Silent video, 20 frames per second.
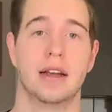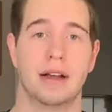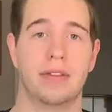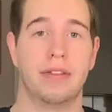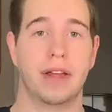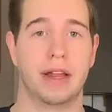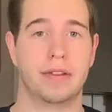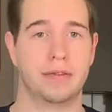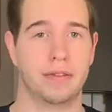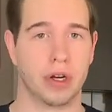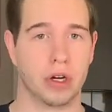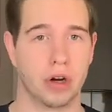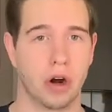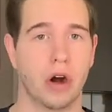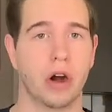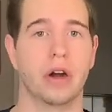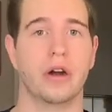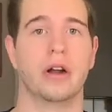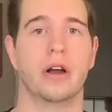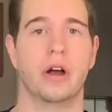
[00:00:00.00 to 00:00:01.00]
that there
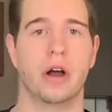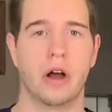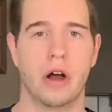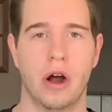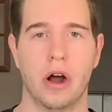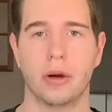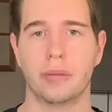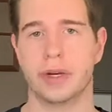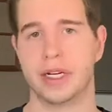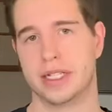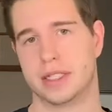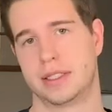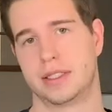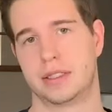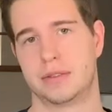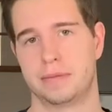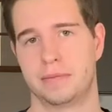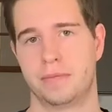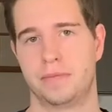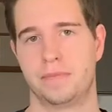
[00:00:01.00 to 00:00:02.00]
are harmonies.
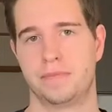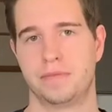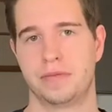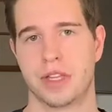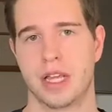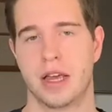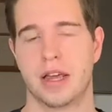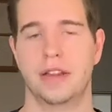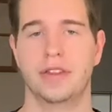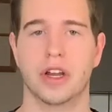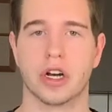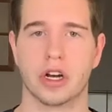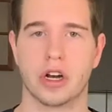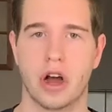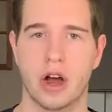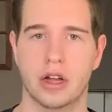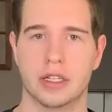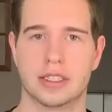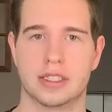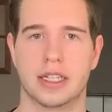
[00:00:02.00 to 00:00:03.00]
They're
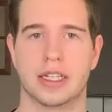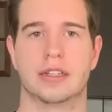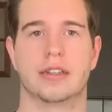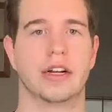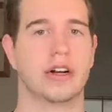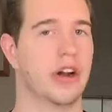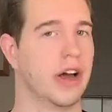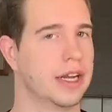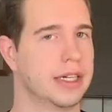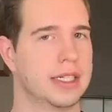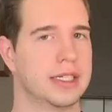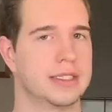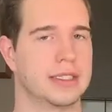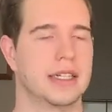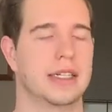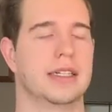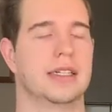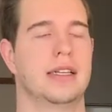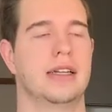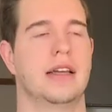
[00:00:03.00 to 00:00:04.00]
consonant, they're not
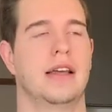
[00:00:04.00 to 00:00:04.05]
dissonant.